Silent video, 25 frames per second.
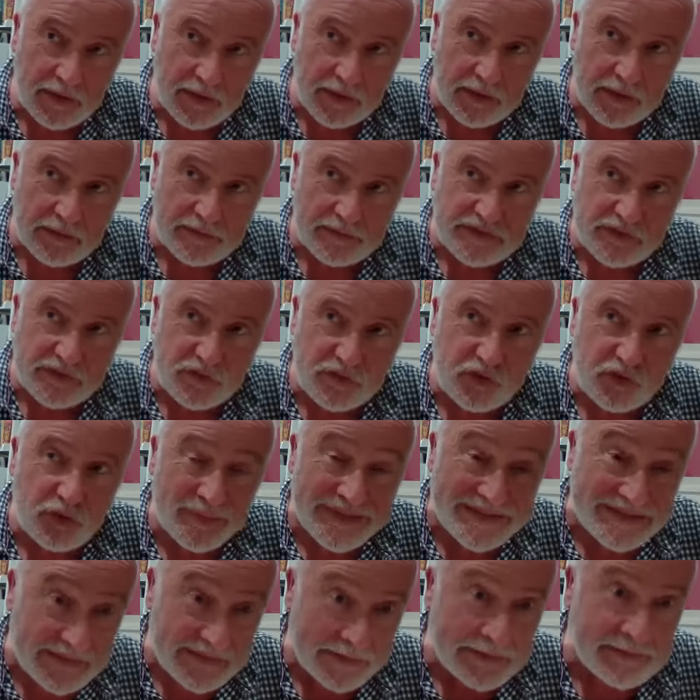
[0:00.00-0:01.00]
uh, to
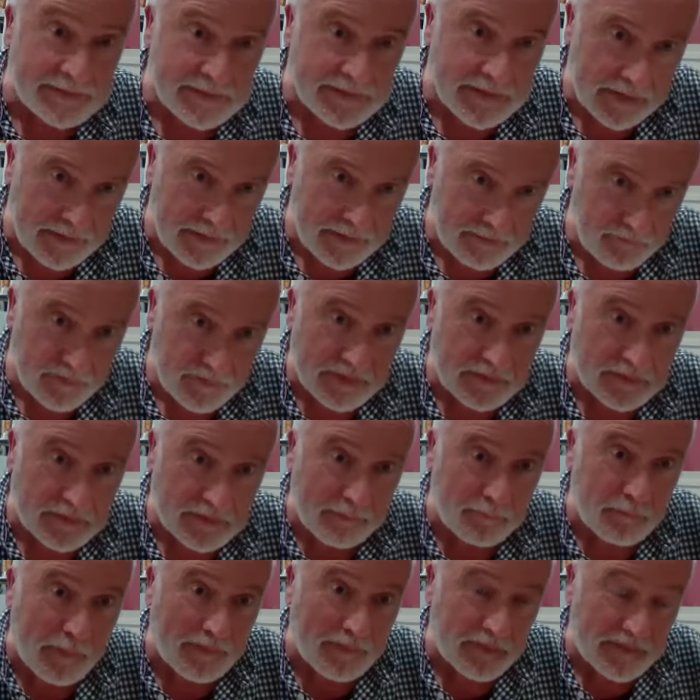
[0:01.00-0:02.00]
human dignity
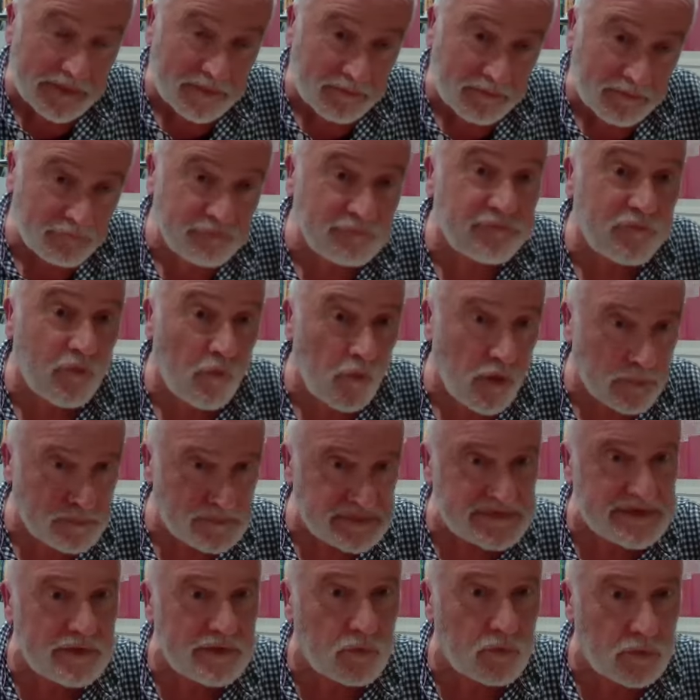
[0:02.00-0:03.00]
that, um, that
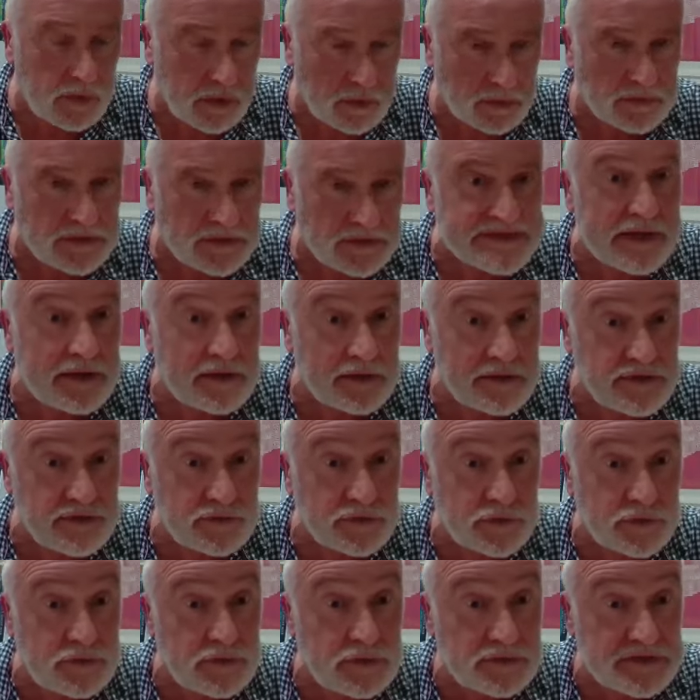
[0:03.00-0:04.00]
informs O'Connell's
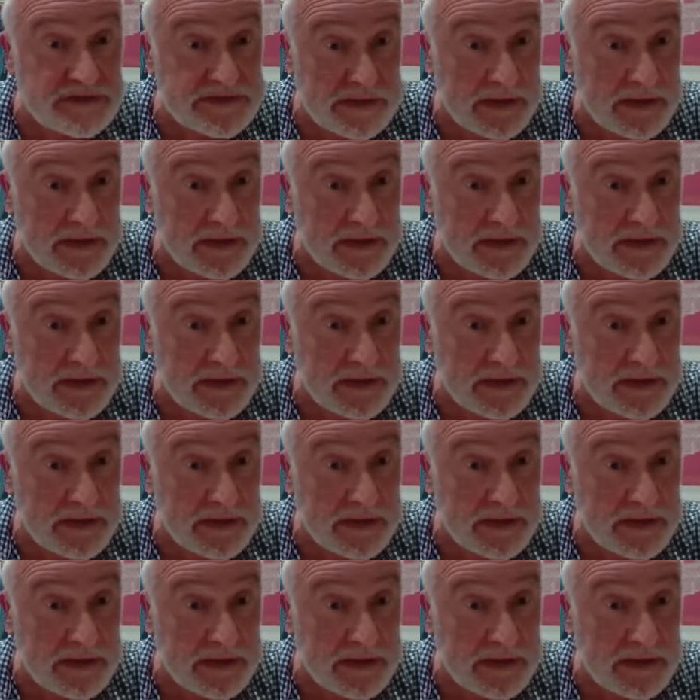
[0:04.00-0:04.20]
attitude to